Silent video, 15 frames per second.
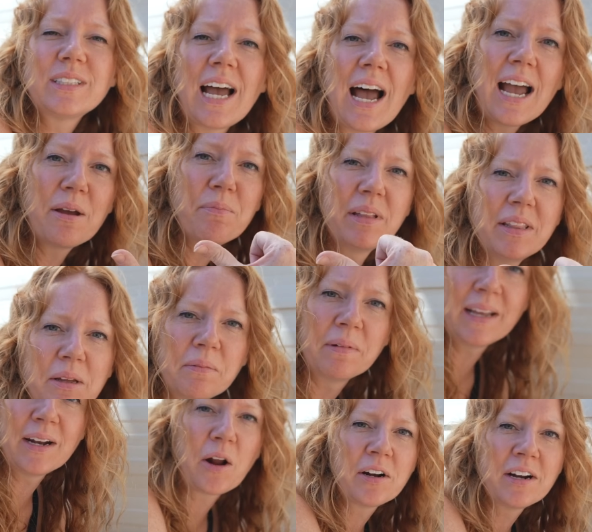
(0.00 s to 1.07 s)
time
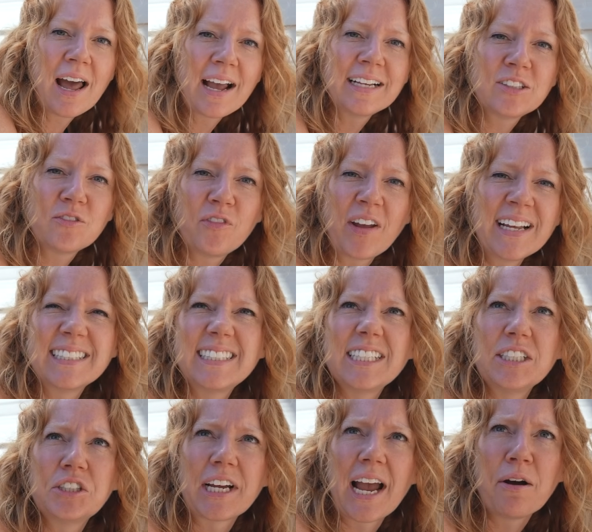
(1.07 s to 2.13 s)
in our nice
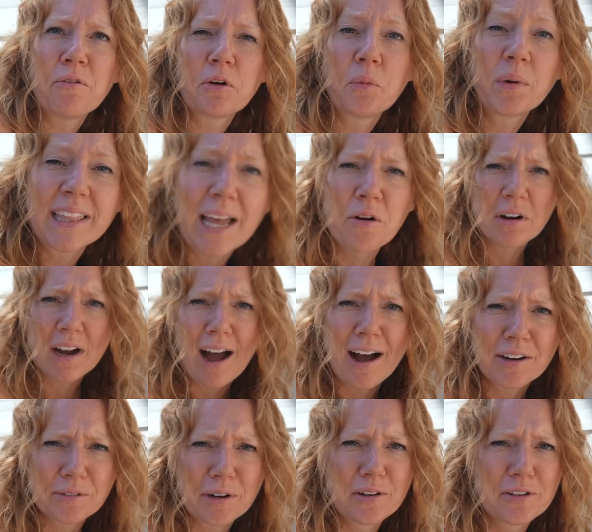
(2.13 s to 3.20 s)
fancy shower without
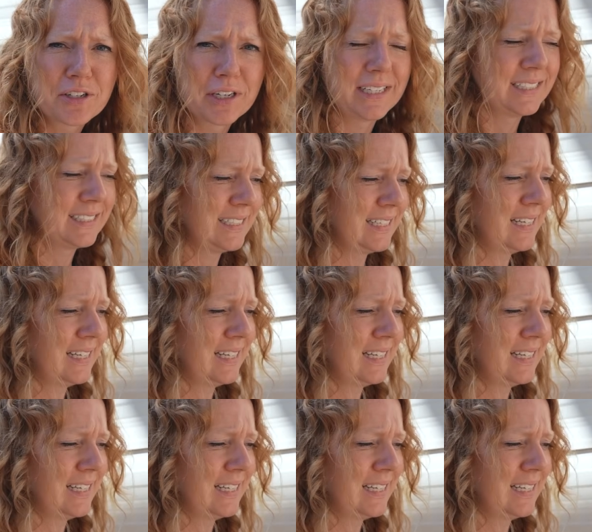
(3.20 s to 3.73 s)
cockroaches.